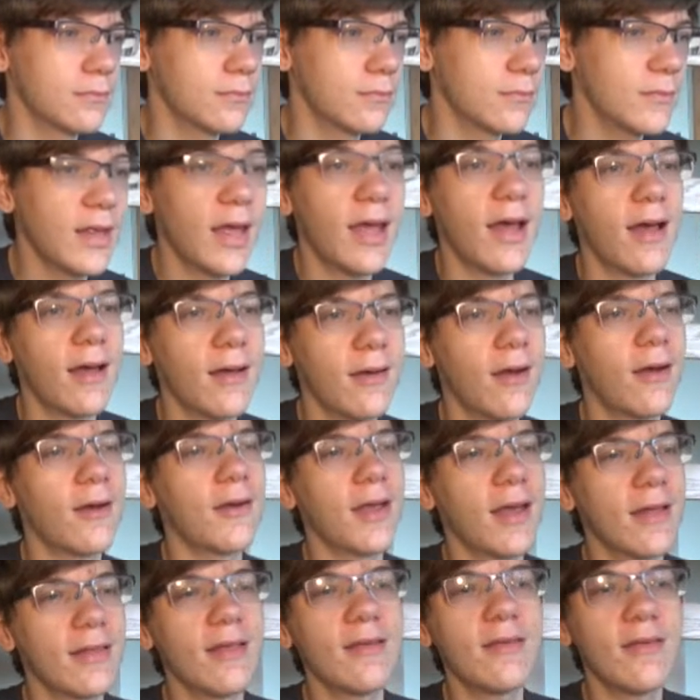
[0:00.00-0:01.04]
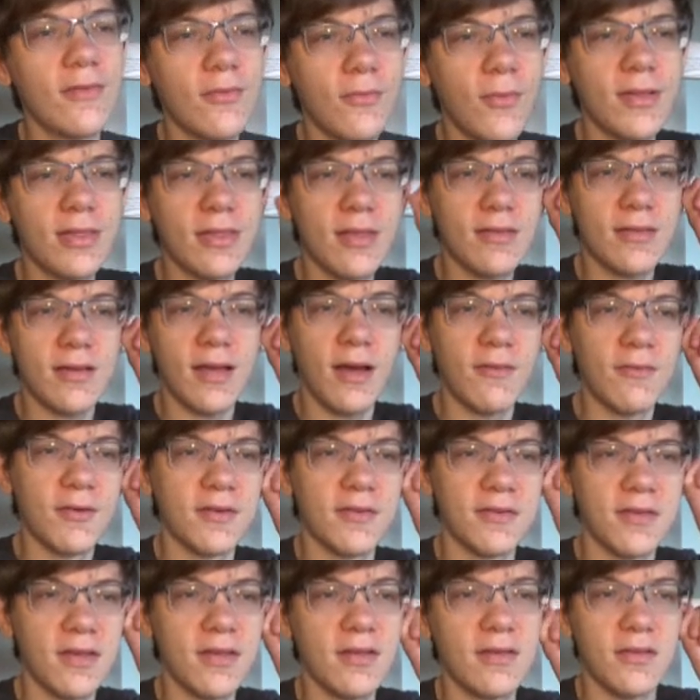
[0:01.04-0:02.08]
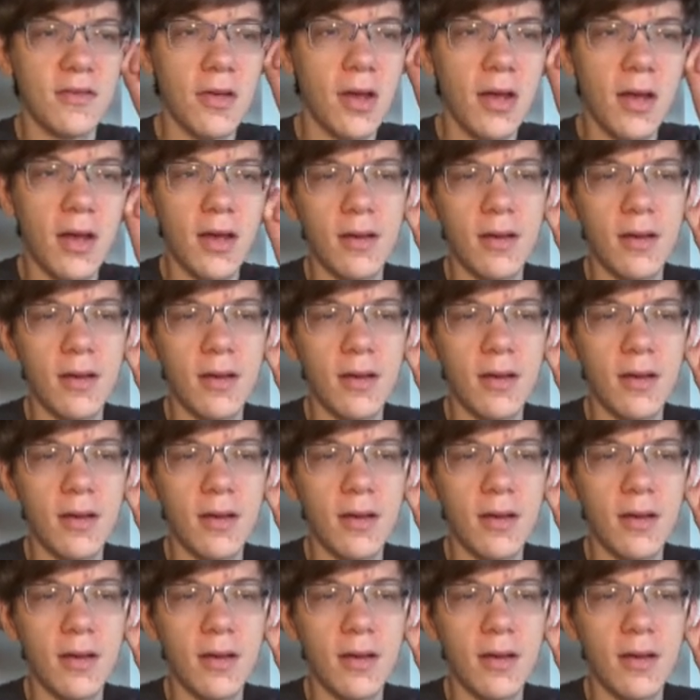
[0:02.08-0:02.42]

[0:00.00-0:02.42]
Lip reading: yeah, okay, this is what this covers, is